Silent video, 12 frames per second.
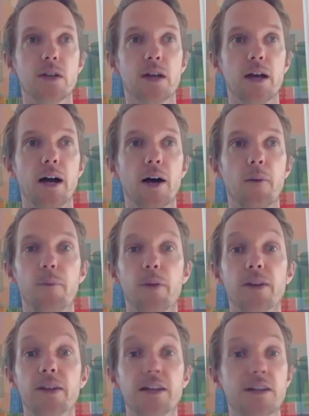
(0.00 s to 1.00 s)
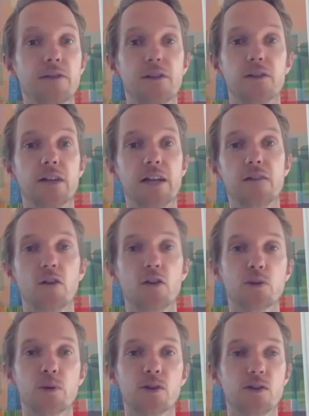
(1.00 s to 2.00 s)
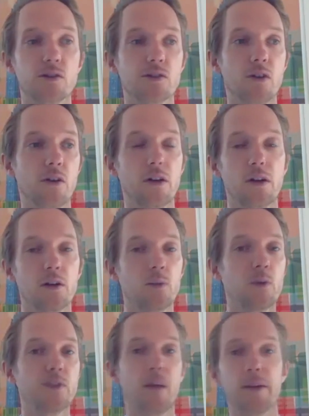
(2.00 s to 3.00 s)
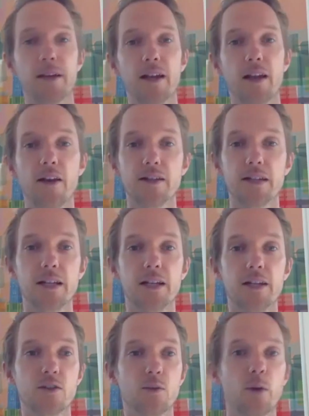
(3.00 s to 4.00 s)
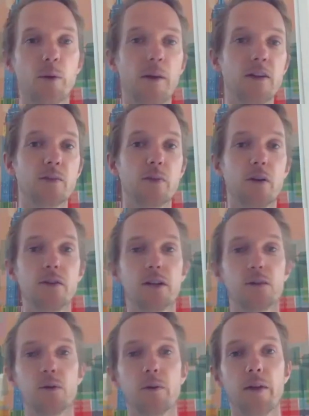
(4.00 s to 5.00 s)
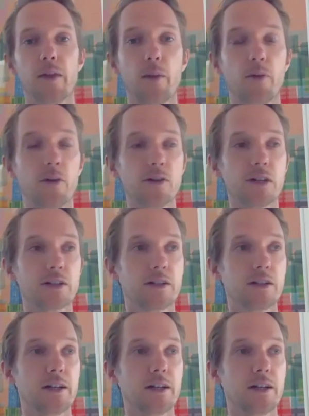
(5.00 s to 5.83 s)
But yeah, definitely keen for those questions on what's happening in NFTs, or what about this project, what about that project,